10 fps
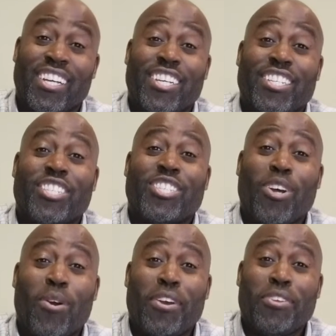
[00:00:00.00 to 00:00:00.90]

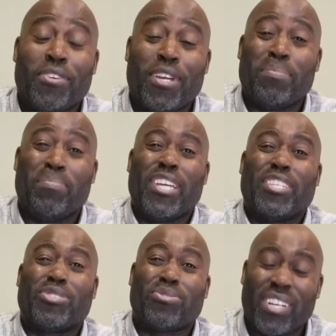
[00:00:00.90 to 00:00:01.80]
Showing you can be
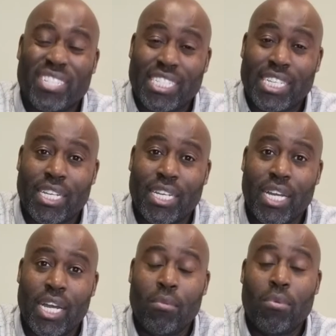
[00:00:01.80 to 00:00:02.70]
trusted
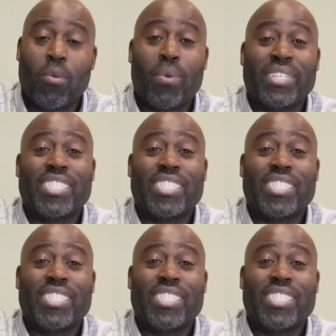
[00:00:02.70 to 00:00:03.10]
with what's